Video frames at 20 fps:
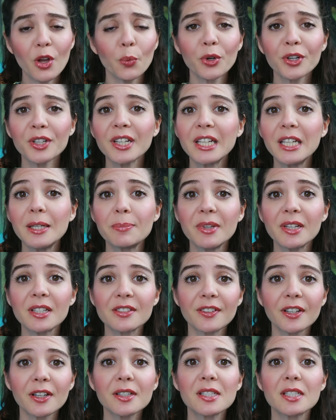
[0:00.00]
We're going to keep
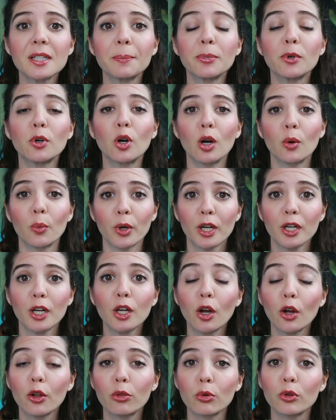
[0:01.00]
things very simple, and we're going
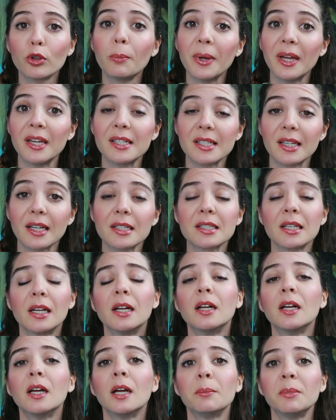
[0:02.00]
to go through the basics,
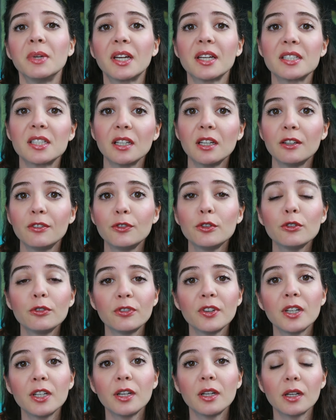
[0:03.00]
because if you
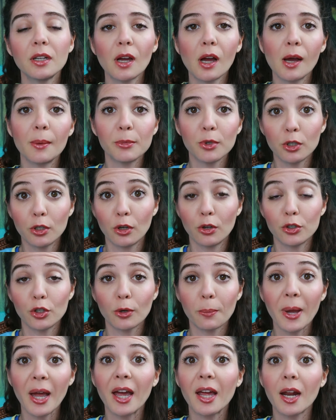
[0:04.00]
feed um, you know,
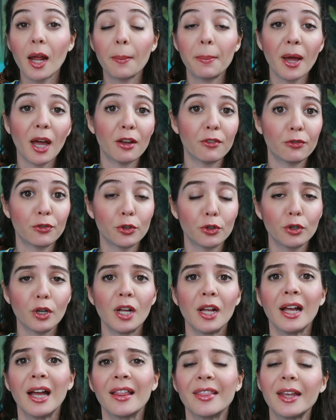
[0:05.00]
your pet a pet food
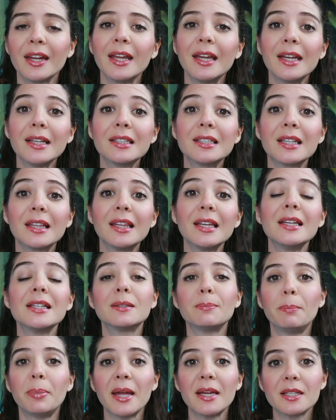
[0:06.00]
that hits
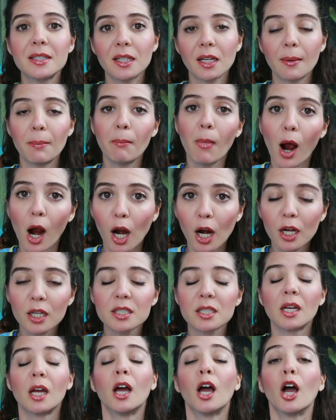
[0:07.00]
these basic
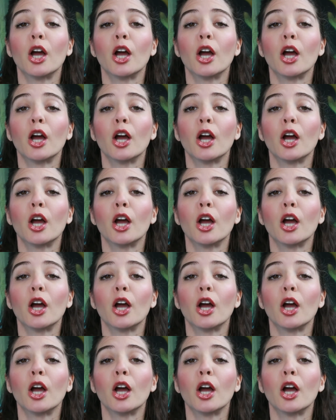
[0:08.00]
marks,